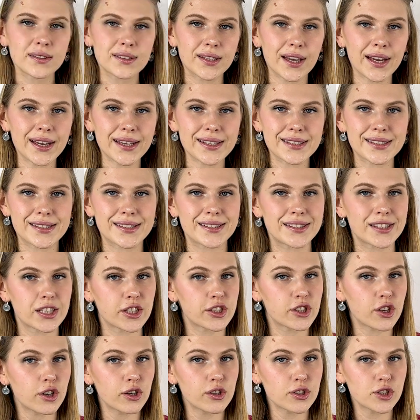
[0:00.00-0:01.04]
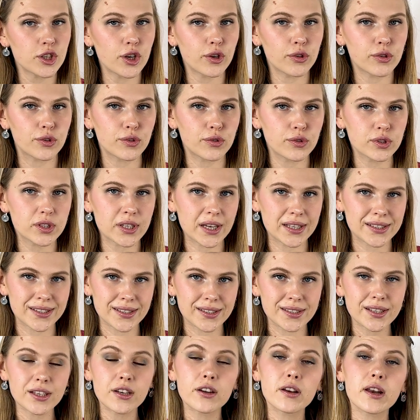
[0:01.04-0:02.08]
Tysons is also used as a
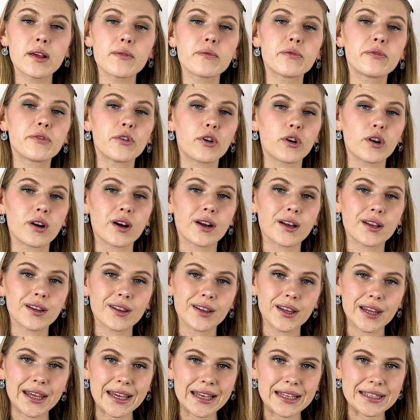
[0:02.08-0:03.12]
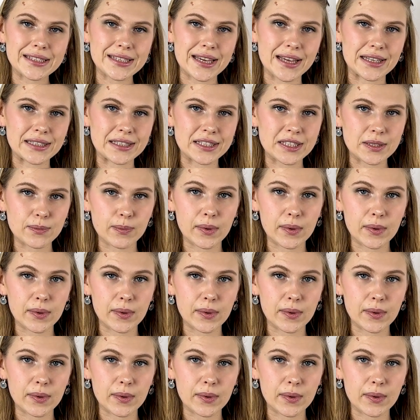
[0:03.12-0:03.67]
synonym for līdzens,